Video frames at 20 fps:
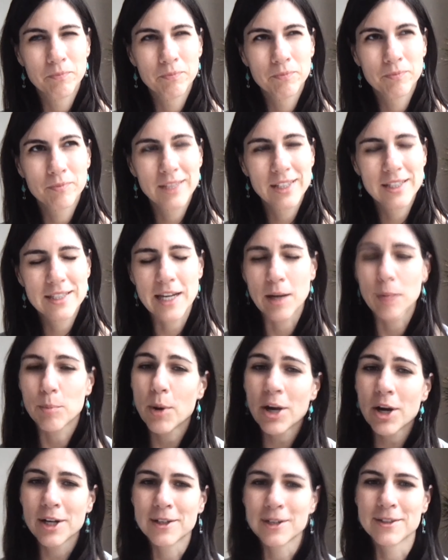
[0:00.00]
take part
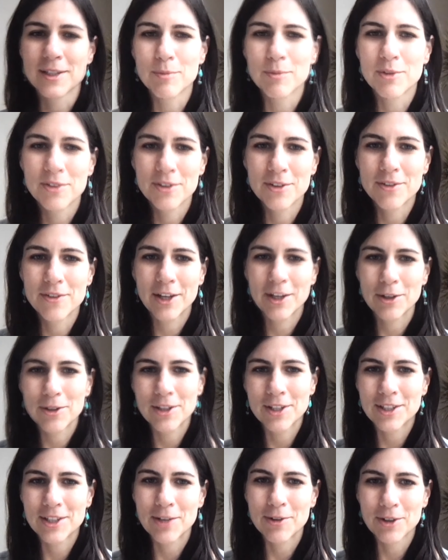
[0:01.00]
in some of the value that
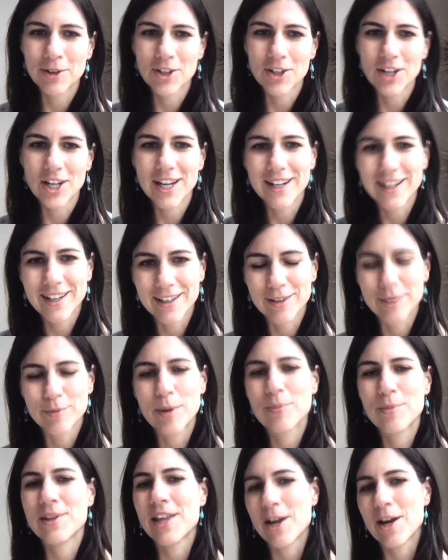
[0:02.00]
they are creating, maybe
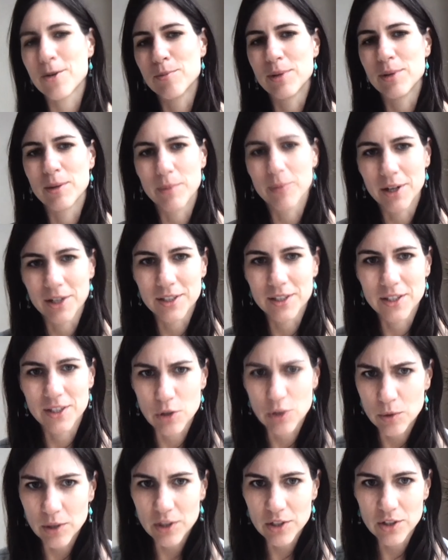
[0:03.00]
that would be a better
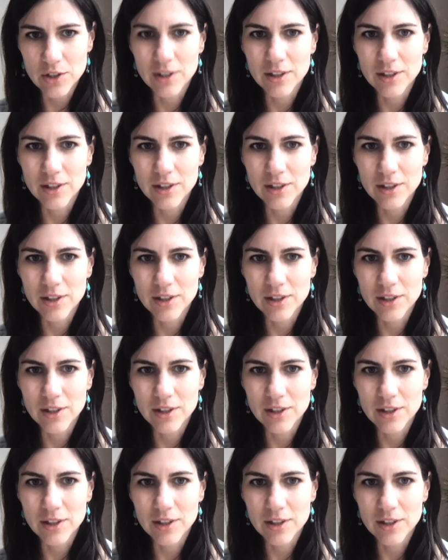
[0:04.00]
situation.